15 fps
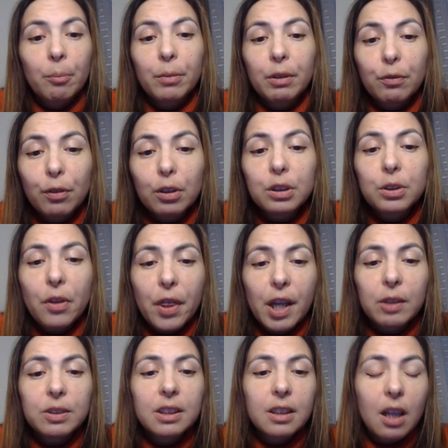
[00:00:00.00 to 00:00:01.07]
Before
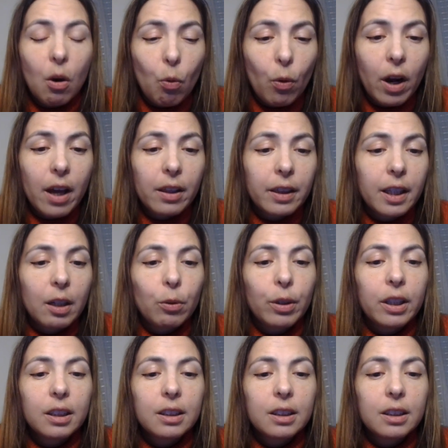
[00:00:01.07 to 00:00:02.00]
2001, there were